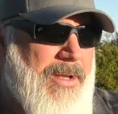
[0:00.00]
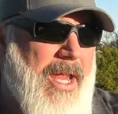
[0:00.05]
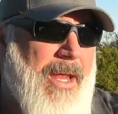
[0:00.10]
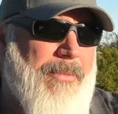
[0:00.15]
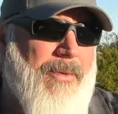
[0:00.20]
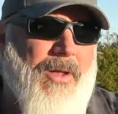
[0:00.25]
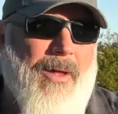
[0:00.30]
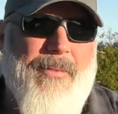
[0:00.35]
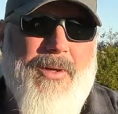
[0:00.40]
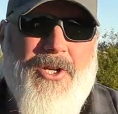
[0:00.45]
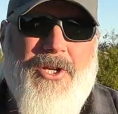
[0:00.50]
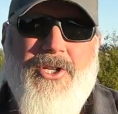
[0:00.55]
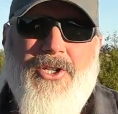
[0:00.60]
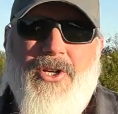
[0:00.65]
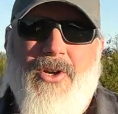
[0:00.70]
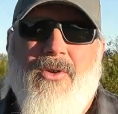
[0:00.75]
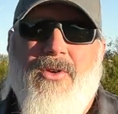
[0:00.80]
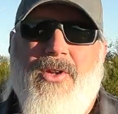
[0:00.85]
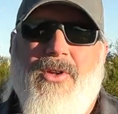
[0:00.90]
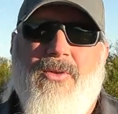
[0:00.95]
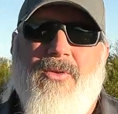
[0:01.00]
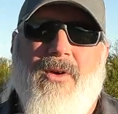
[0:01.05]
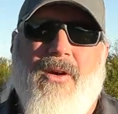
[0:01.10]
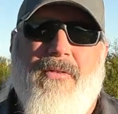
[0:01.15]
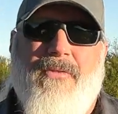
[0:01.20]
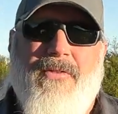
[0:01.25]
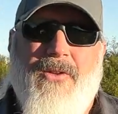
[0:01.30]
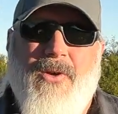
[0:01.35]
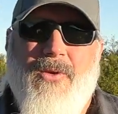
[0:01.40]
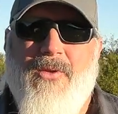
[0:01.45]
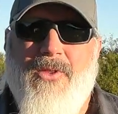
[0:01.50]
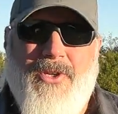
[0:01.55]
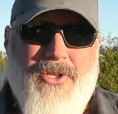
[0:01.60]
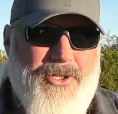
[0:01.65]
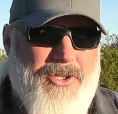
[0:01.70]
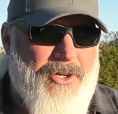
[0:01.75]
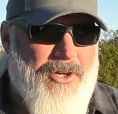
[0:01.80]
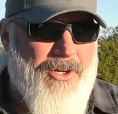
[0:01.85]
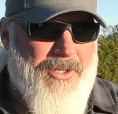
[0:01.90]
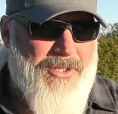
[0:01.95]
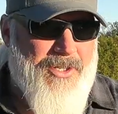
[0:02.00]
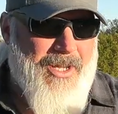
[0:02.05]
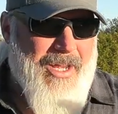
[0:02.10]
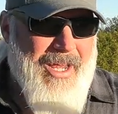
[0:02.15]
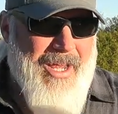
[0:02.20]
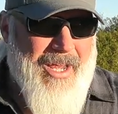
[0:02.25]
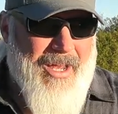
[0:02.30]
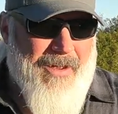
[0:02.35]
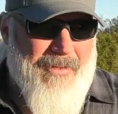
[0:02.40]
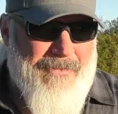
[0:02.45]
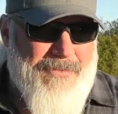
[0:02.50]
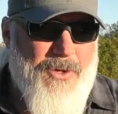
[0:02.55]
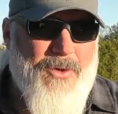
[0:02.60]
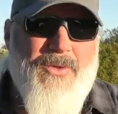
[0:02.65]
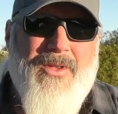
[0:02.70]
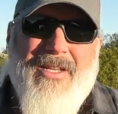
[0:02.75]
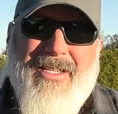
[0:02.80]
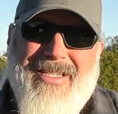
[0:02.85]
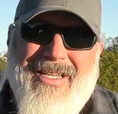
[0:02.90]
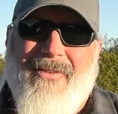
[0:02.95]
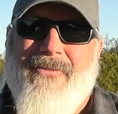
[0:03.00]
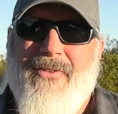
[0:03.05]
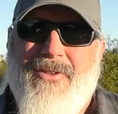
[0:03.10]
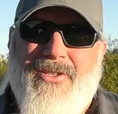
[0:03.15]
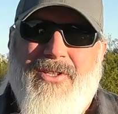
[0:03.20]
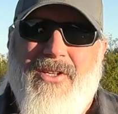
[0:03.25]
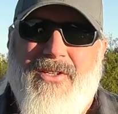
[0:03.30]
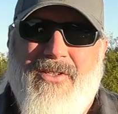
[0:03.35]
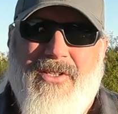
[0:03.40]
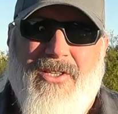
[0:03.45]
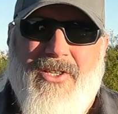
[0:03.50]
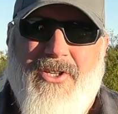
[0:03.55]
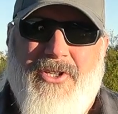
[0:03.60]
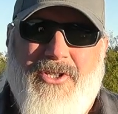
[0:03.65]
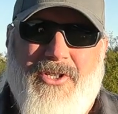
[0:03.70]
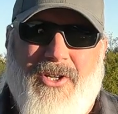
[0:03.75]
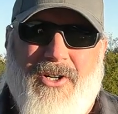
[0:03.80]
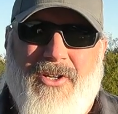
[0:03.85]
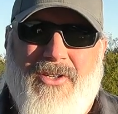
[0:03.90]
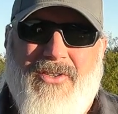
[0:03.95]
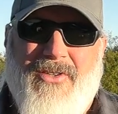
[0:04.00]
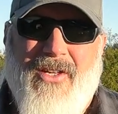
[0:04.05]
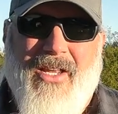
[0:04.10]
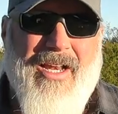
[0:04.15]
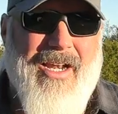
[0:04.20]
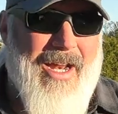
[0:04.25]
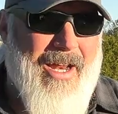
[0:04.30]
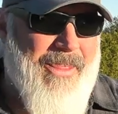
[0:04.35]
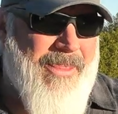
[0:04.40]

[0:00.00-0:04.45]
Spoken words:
table. I'm going to show you a few of the shirts, a few of the differences in the shirts, and I